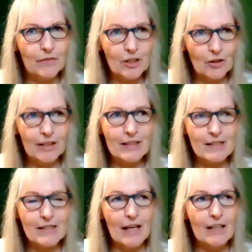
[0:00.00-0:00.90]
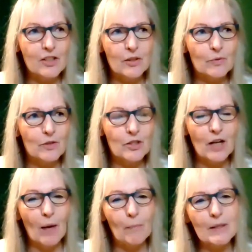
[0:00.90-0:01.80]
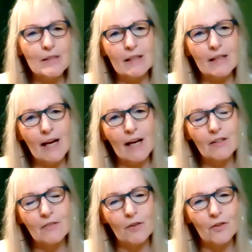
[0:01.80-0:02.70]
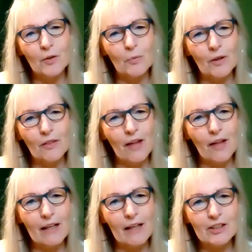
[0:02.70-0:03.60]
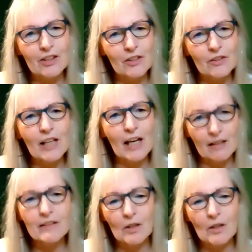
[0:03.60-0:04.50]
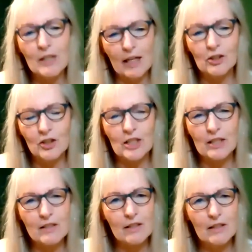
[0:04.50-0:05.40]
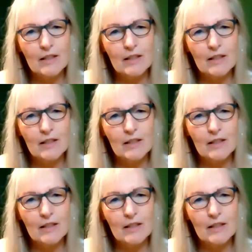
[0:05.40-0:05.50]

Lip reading: during this day to help us connect further with that those energies.